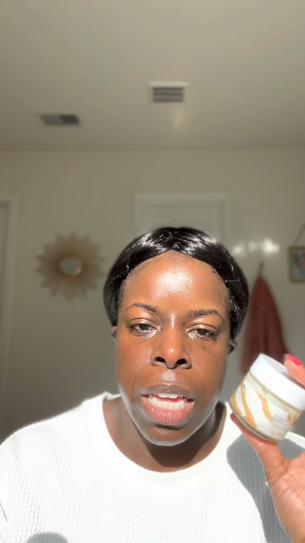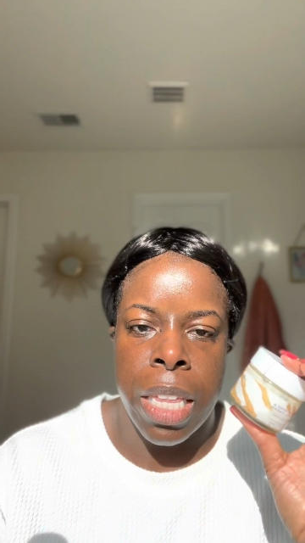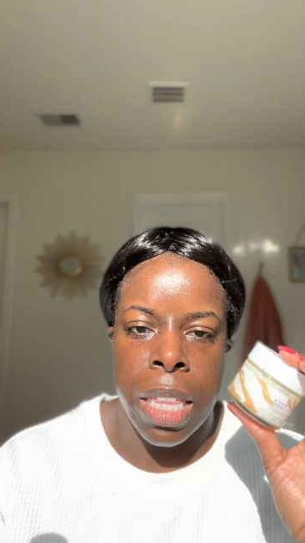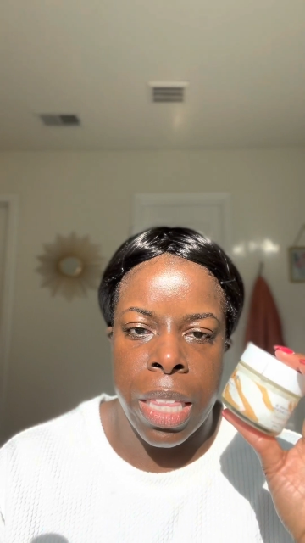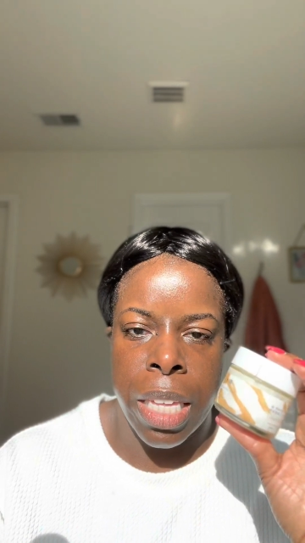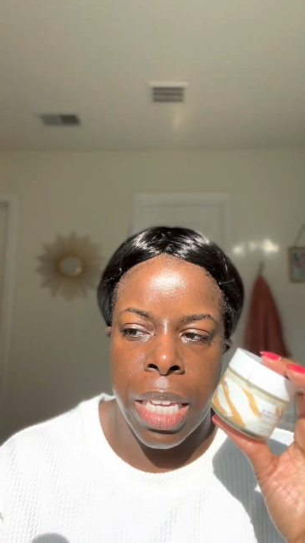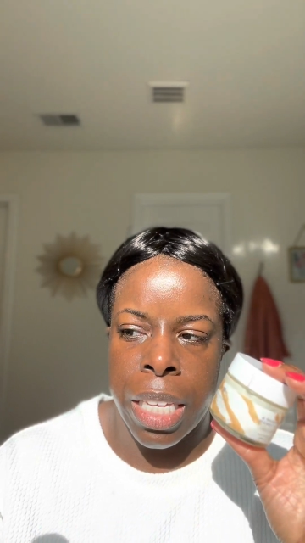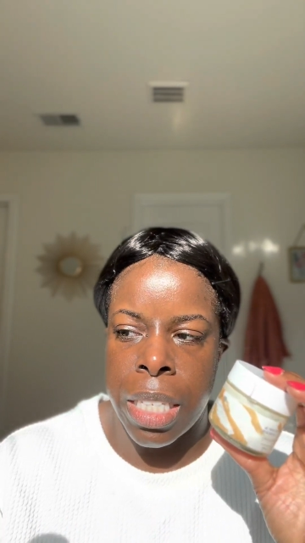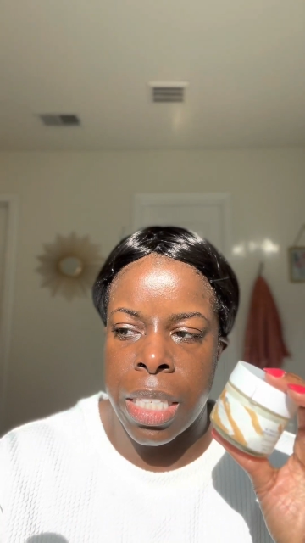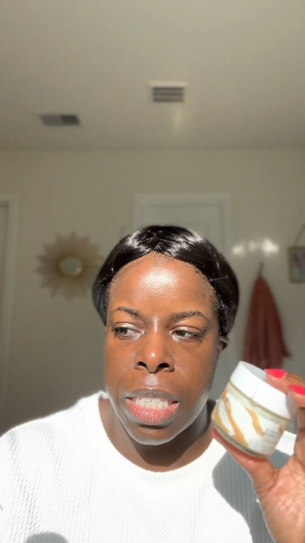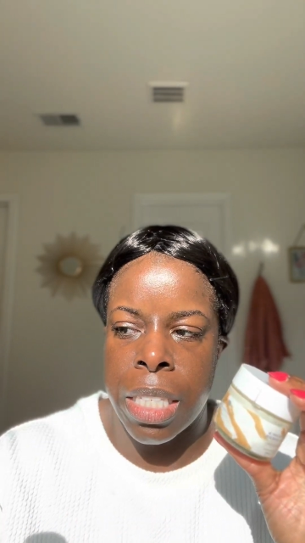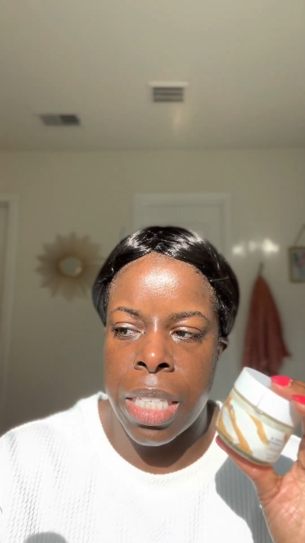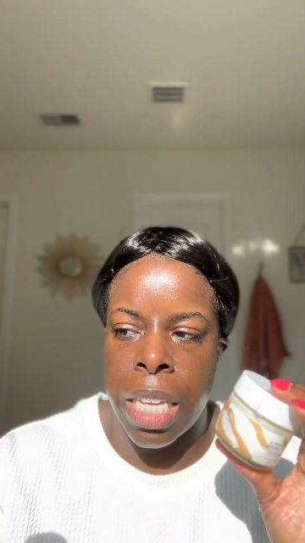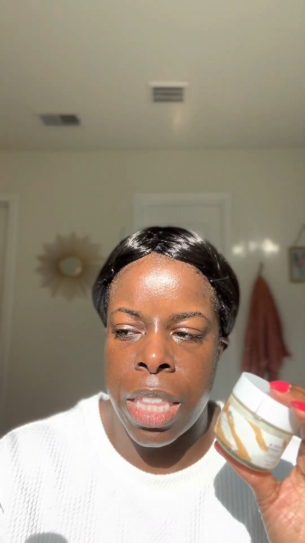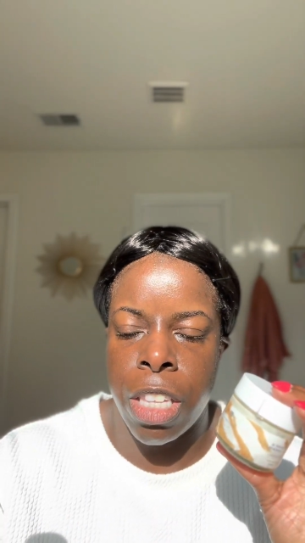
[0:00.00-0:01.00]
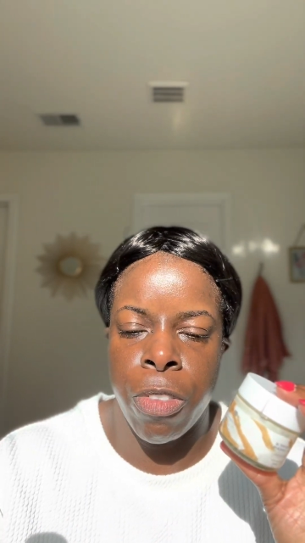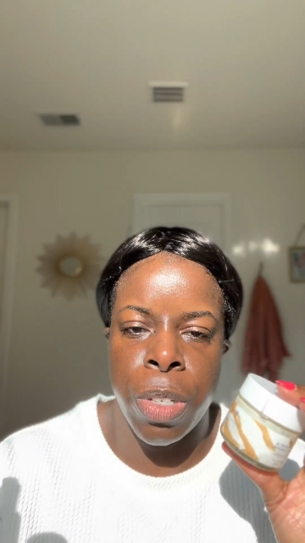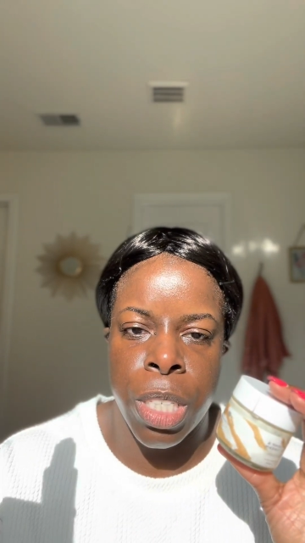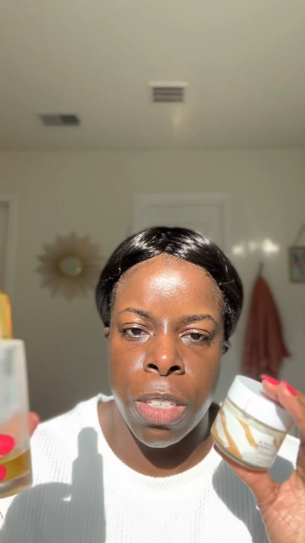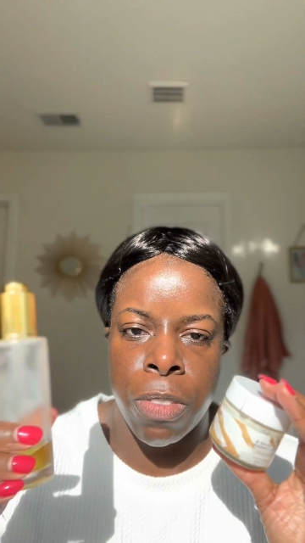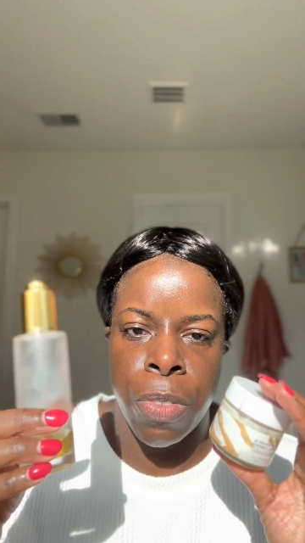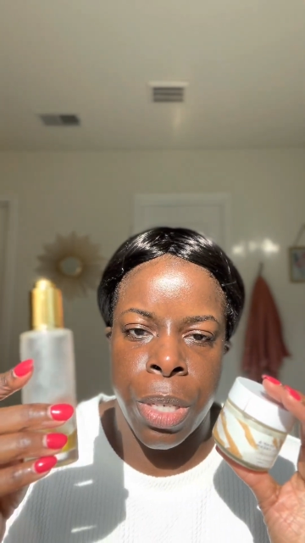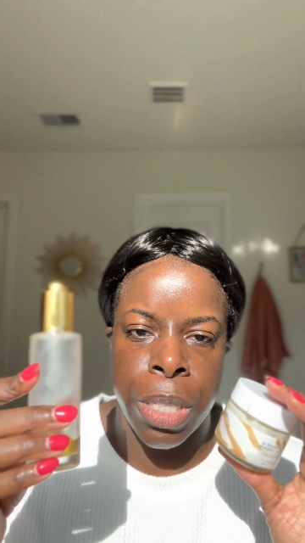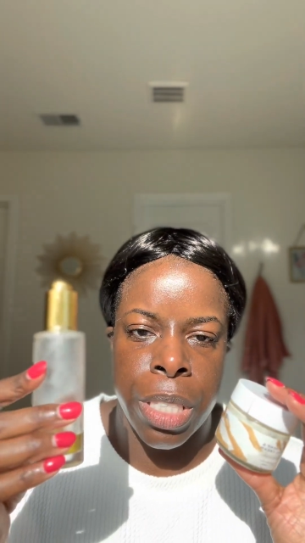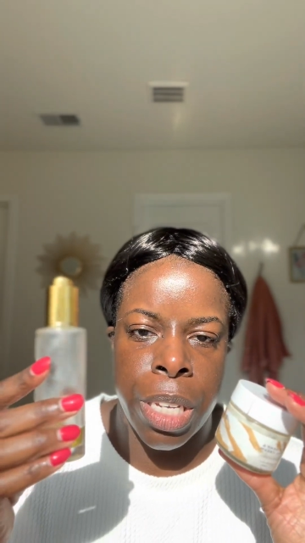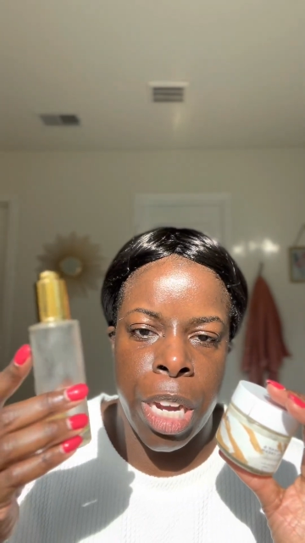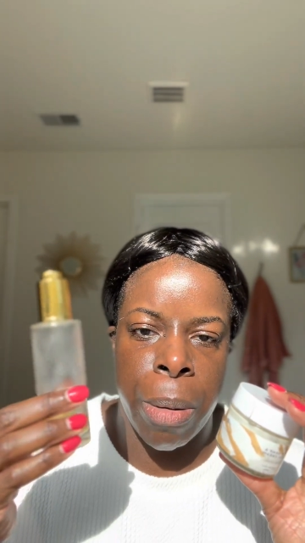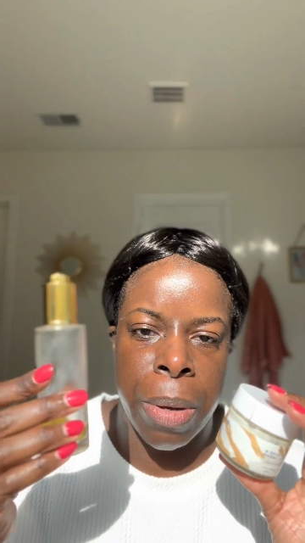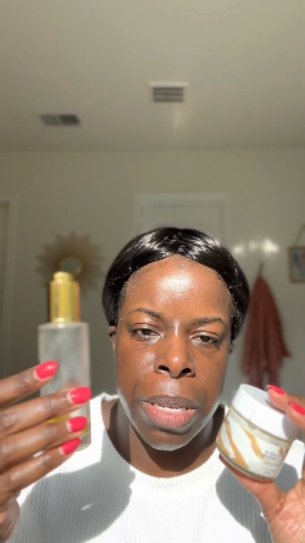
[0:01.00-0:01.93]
this and the Rich Skin Face Serum,